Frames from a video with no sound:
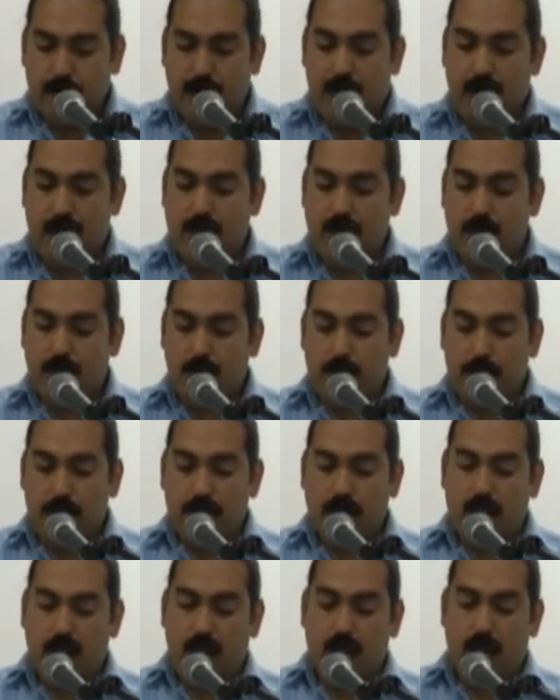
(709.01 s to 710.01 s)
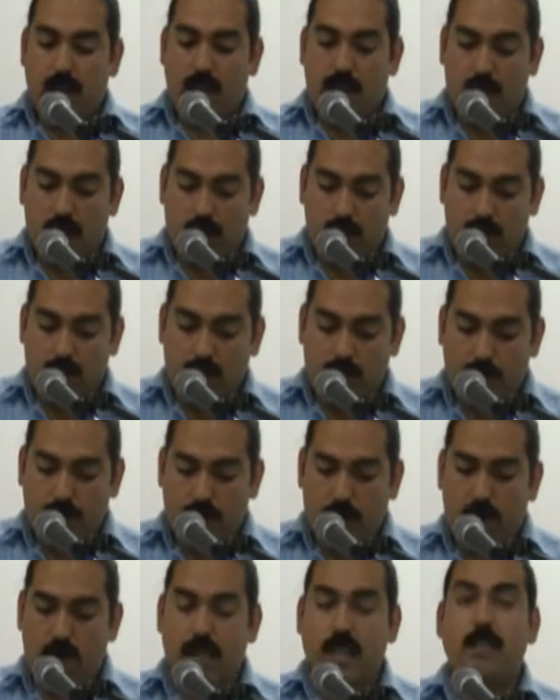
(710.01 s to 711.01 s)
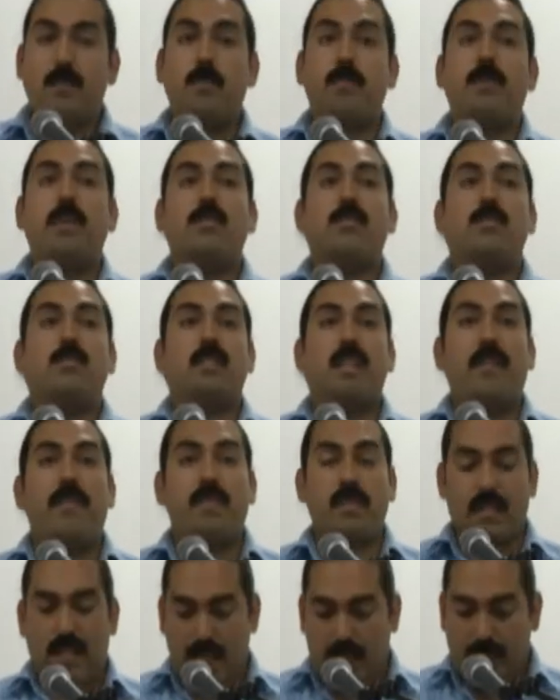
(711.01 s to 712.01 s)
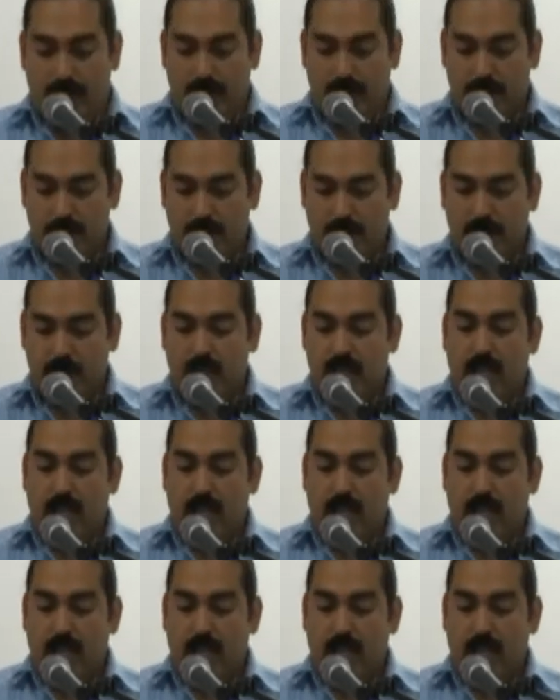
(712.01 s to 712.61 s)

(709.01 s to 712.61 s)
has implemented a law known as Bill 78.